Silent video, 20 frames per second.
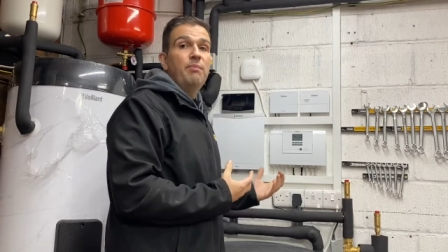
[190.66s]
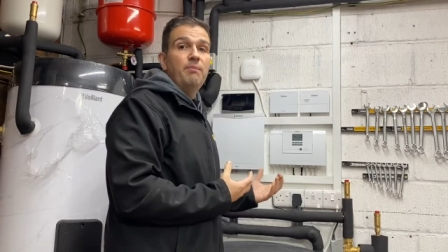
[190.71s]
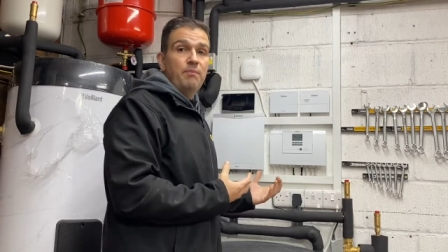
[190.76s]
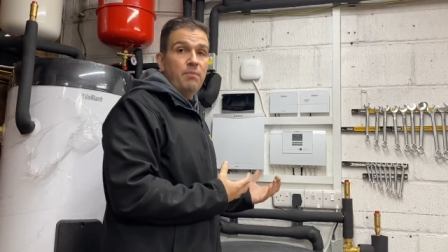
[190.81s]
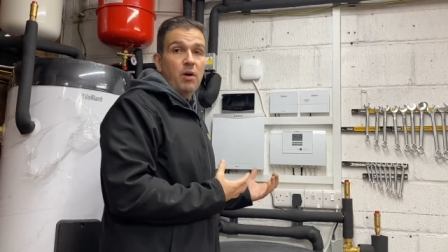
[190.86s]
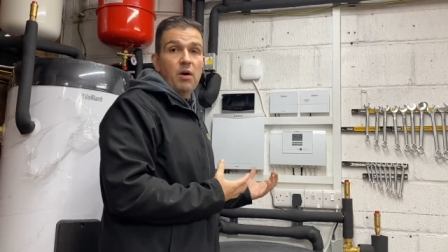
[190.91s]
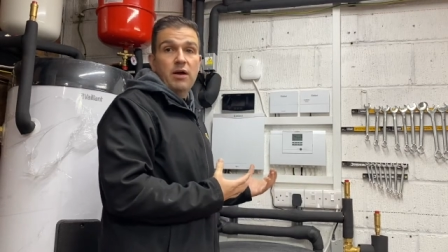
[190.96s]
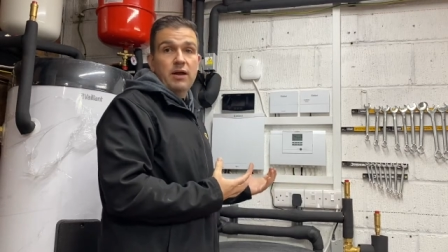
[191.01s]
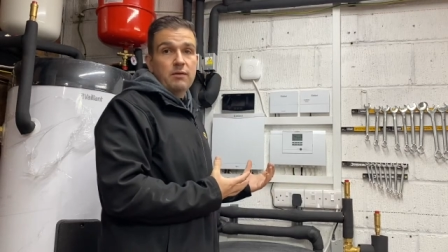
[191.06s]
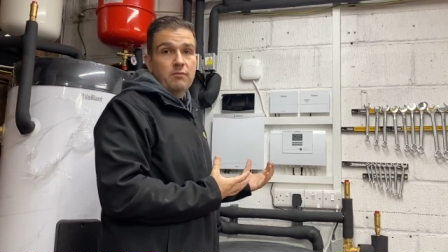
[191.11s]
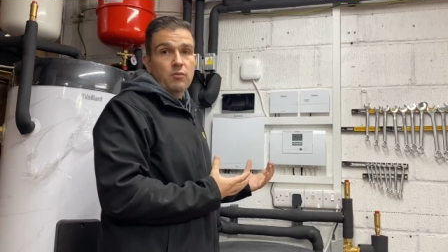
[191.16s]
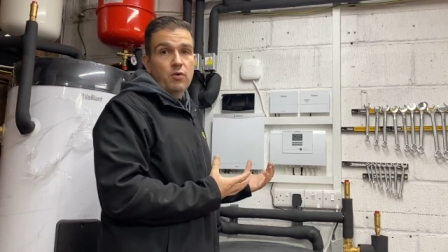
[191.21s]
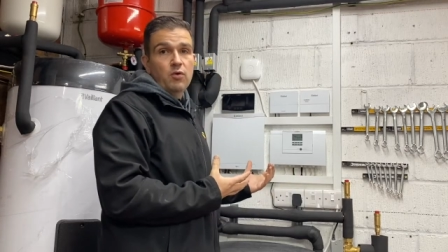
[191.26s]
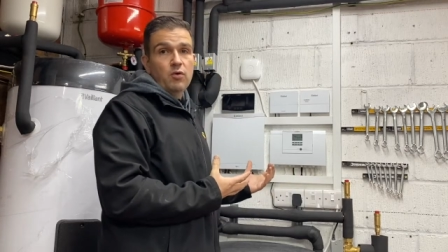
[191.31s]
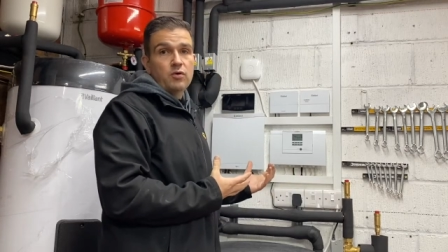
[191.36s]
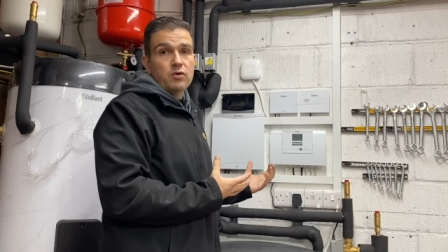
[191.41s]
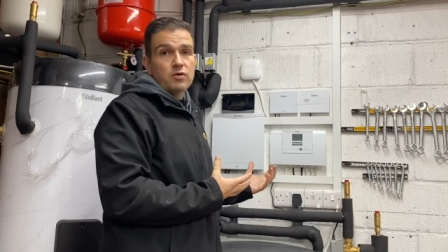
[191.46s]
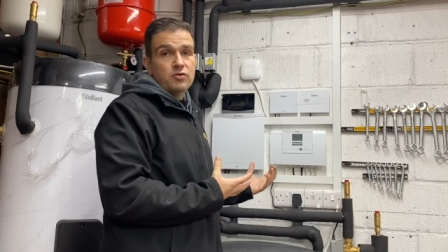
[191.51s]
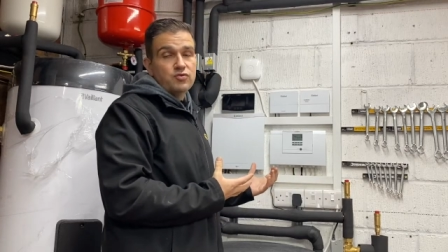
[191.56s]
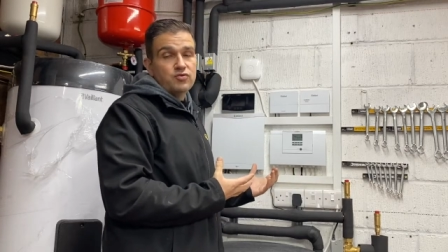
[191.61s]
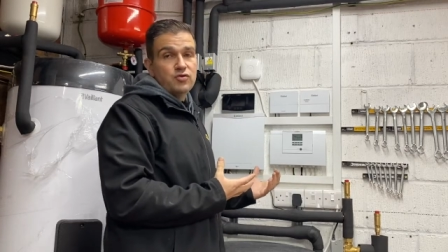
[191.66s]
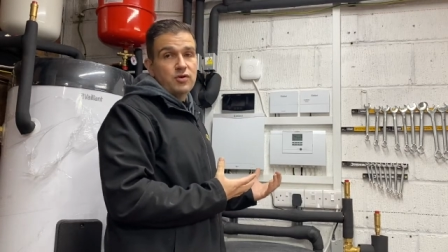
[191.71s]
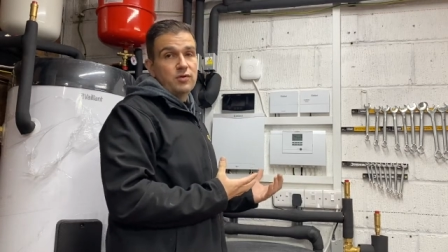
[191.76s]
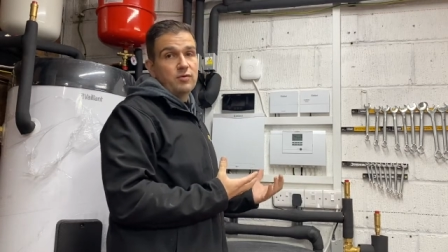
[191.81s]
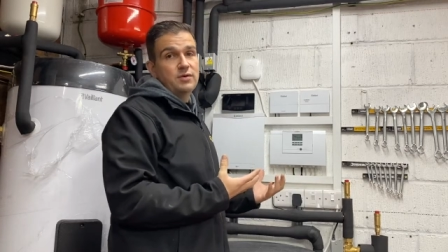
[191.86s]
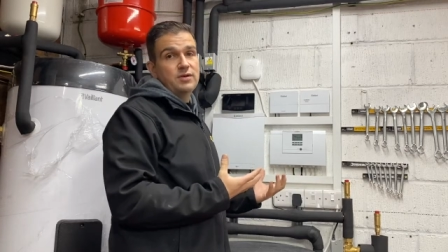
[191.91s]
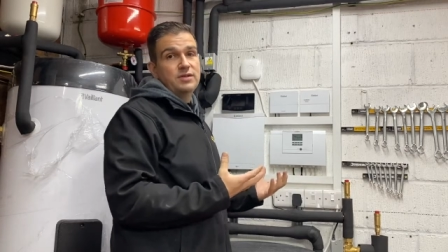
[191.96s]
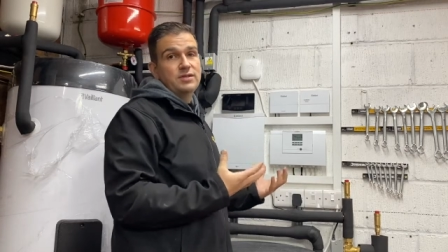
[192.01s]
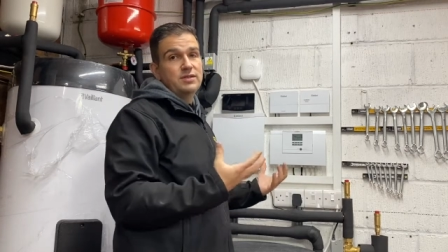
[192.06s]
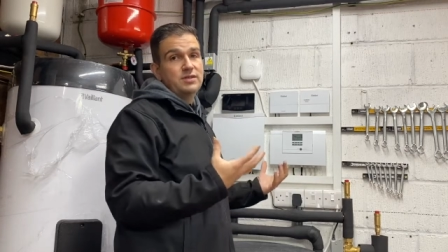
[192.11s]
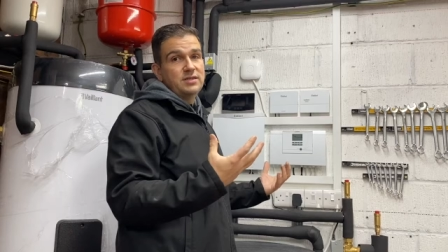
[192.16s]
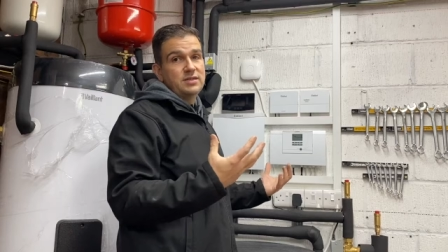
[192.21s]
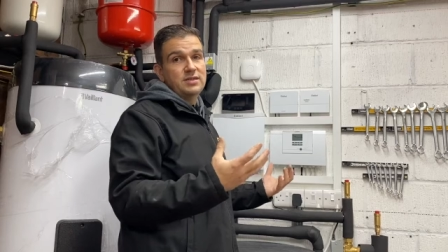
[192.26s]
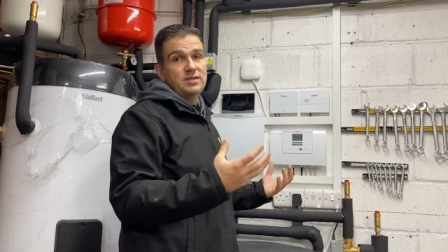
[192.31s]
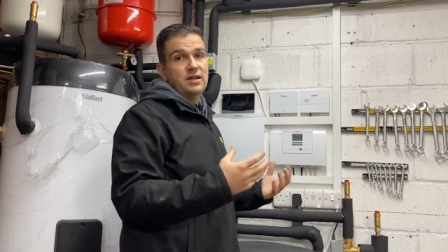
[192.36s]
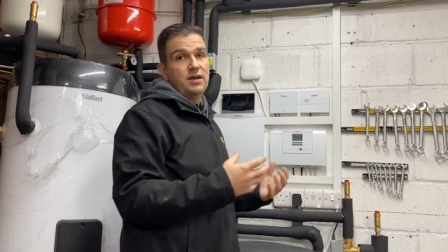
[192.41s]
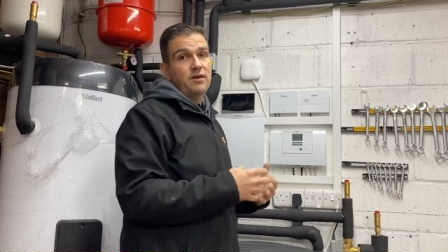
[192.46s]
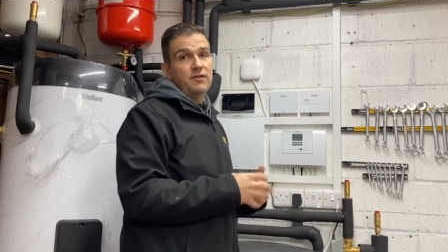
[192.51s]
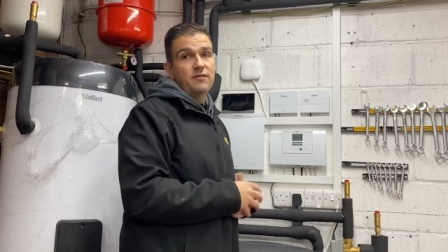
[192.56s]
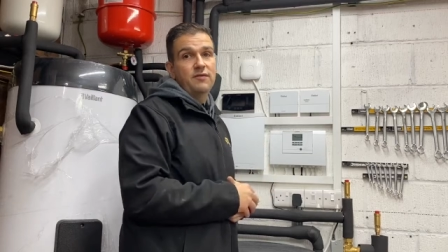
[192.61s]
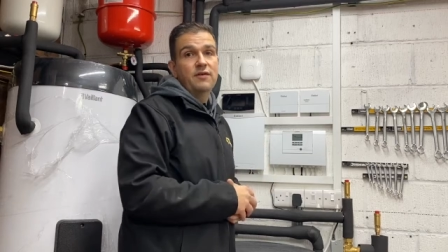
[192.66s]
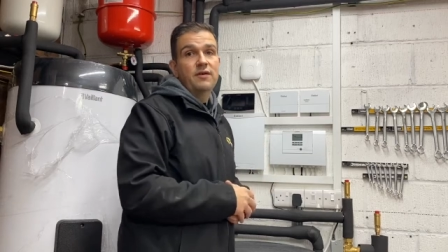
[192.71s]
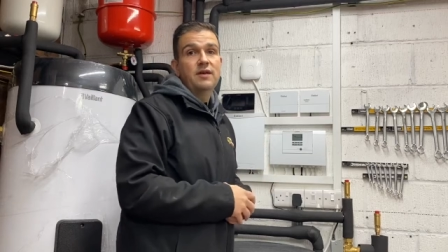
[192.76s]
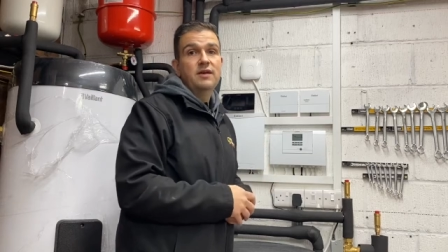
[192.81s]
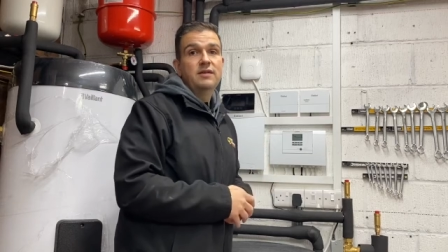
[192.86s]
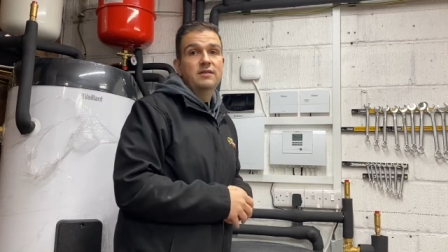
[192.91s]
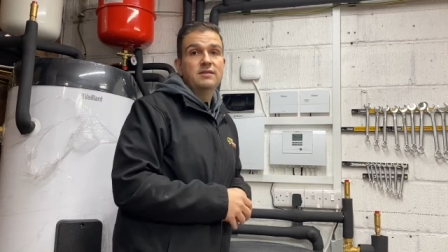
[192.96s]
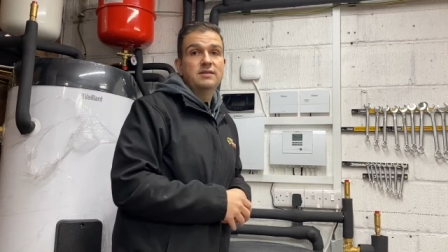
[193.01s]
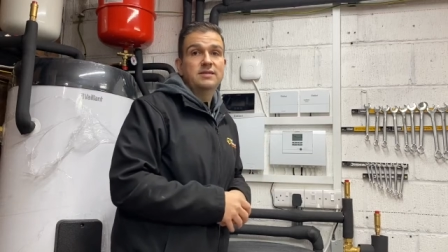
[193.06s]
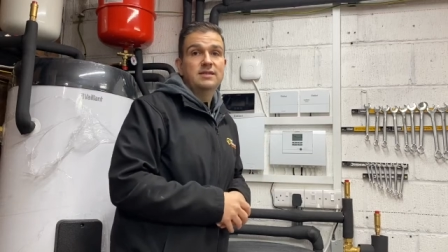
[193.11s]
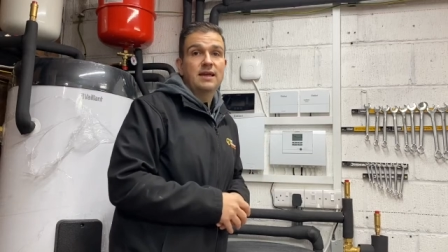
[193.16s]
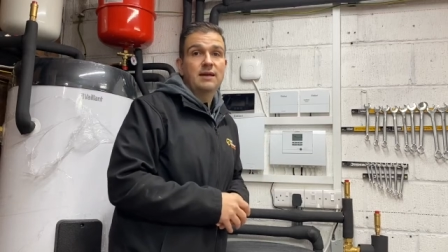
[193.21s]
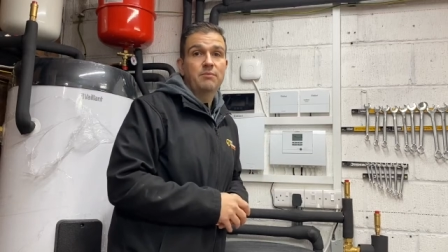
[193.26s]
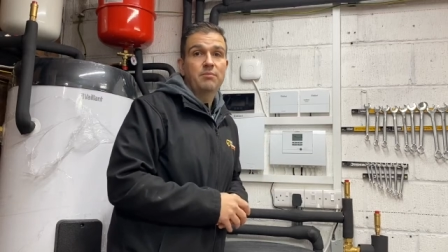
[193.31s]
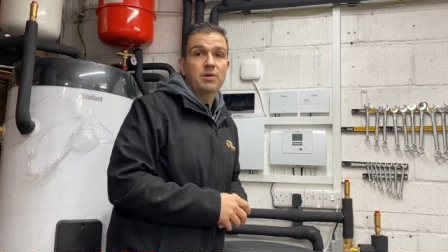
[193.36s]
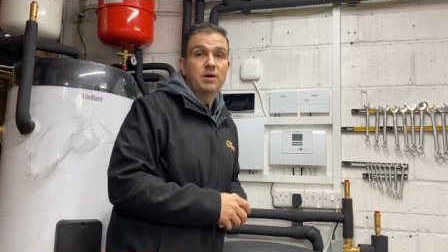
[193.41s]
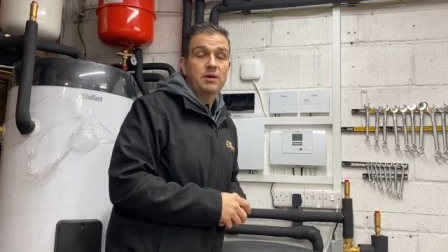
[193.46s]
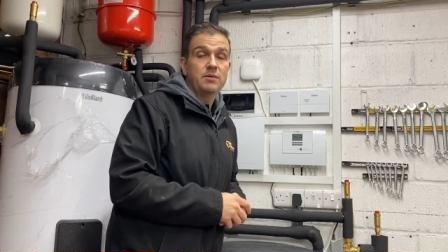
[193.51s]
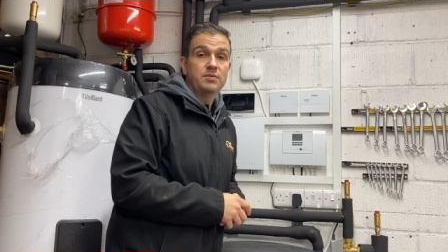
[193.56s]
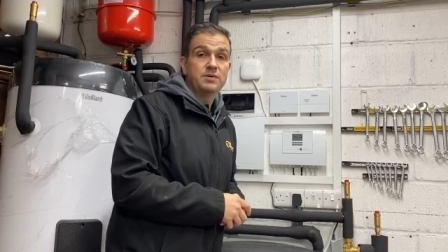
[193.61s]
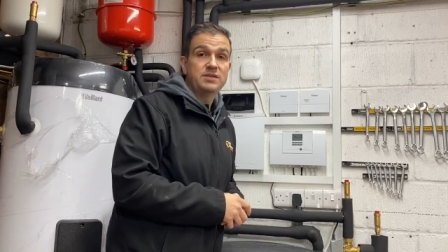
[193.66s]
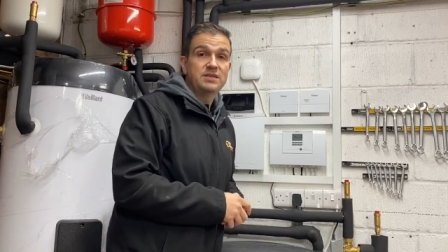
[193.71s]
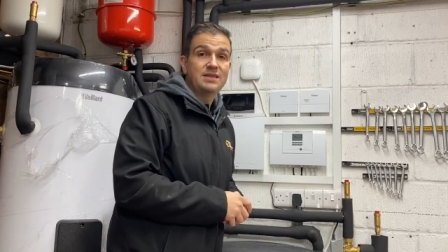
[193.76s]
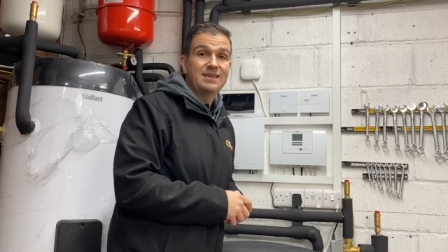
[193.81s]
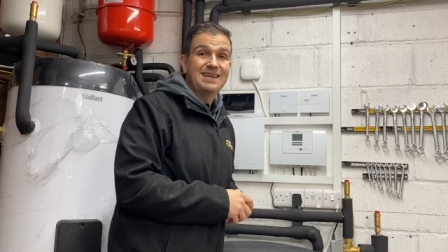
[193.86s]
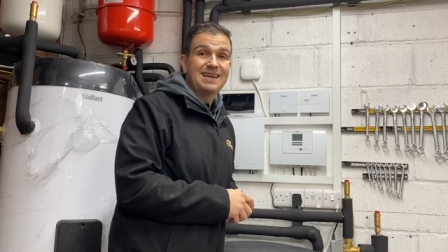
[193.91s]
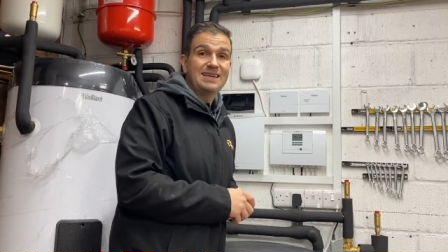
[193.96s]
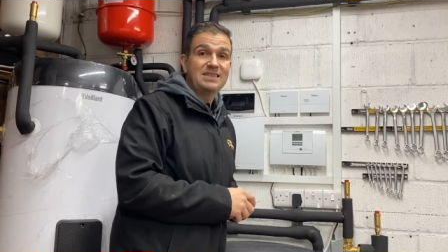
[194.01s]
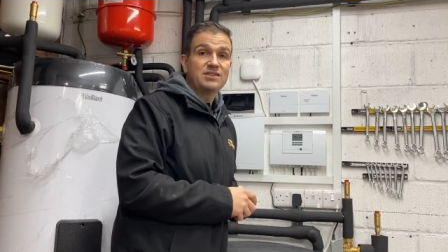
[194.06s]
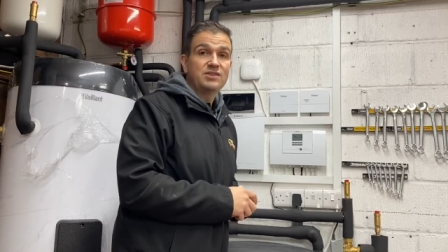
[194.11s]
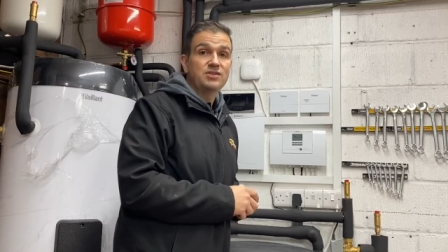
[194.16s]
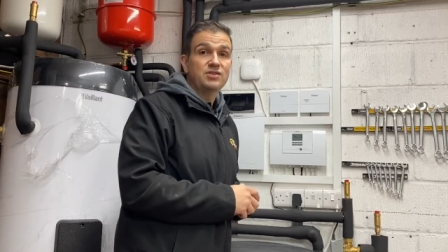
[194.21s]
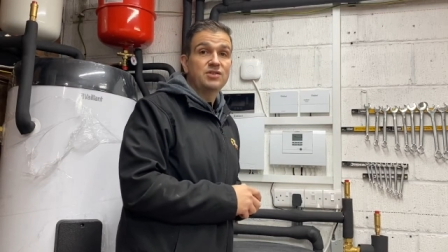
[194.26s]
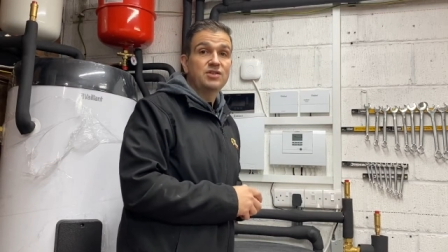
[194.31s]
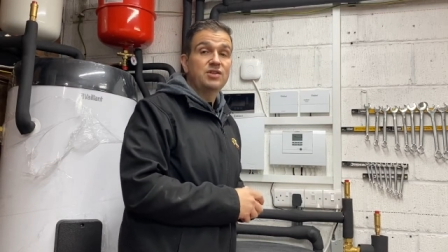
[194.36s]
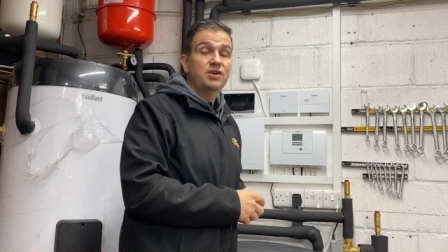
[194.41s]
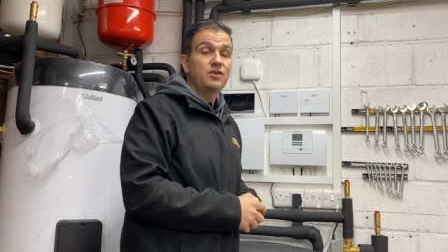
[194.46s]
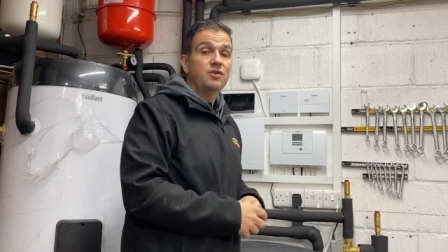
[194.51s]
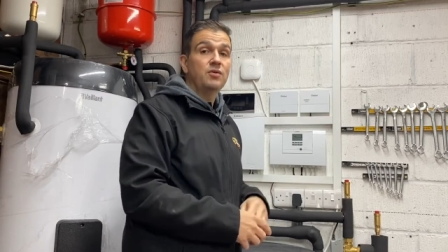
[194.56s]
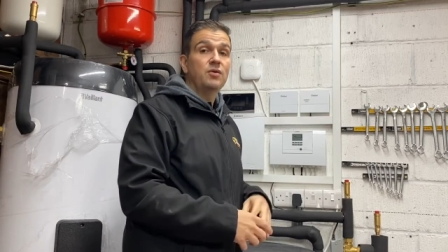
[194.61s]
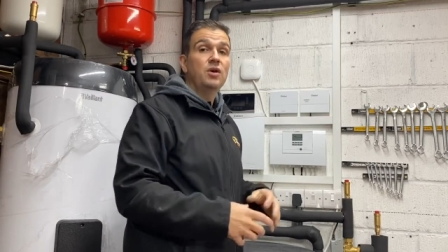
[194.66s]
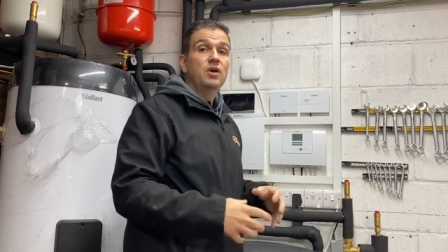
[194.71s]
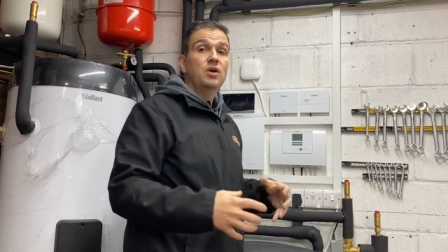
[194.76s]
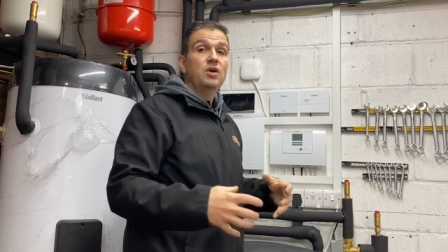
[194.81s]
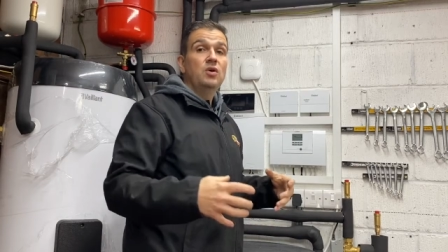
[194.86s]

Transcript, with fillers: buying more controllers to serve the same purpose the nest could do,